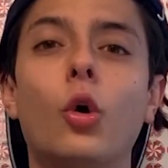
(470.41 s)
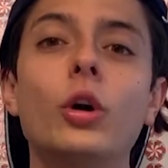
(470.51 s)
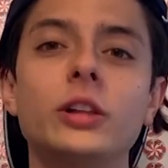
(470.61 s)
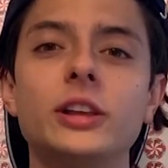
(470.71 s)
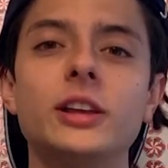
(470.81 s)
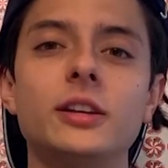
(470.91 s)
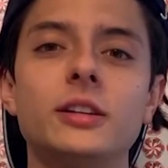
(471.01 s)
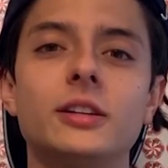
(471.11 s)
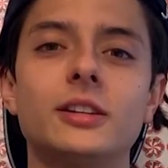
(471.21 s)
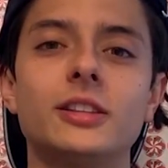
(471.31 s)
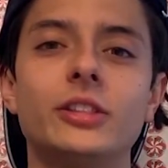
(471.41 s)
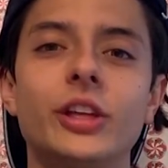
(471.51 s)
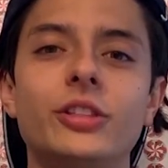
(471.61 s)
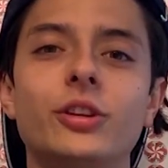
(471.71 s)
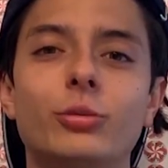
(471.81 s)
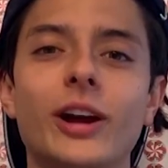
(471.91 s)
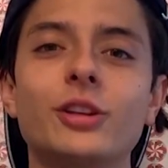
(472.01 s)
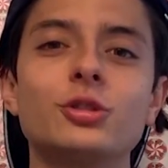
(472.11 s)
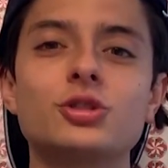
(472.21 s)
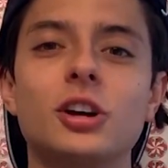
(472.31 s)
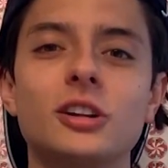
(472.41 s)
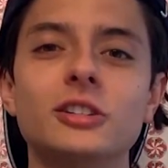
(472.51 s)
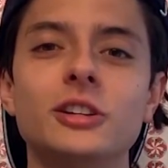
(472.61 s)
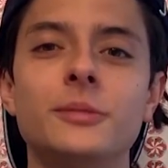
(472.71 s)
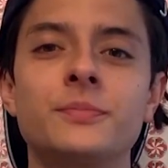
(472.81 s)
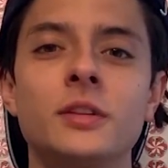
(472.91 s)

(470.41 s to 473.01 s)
oily than the regular chocolate.